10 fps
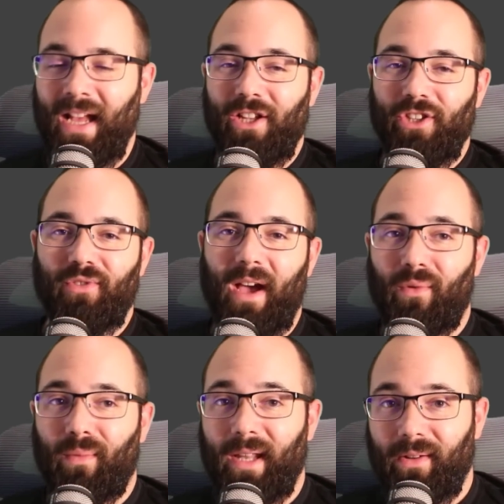So now,
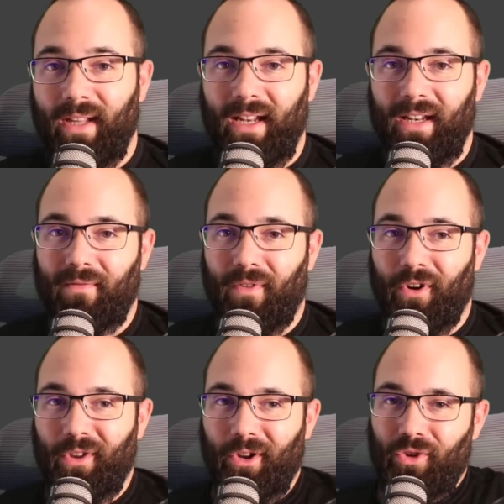without any
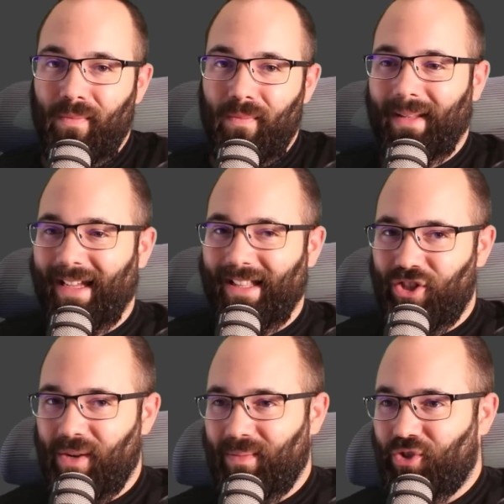further ado, let's
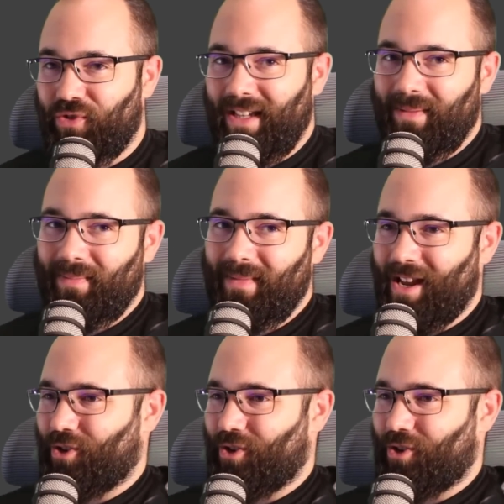jump straight into